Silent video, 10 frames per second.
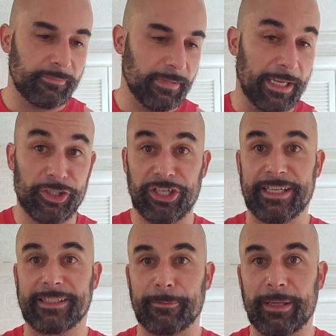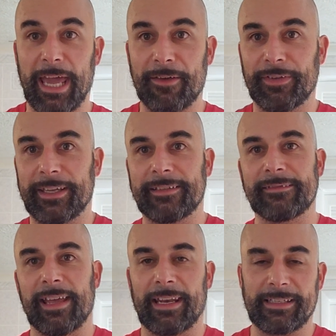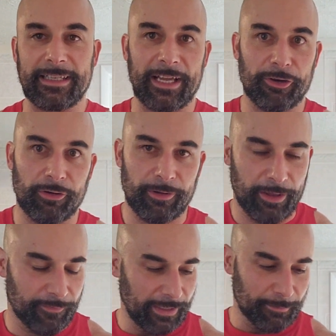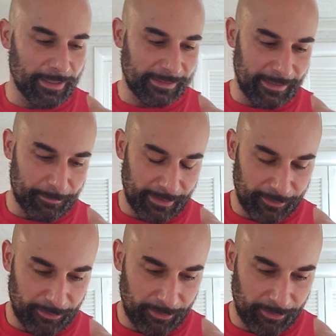ingest some caffeine, and it's not going to affect my sleep later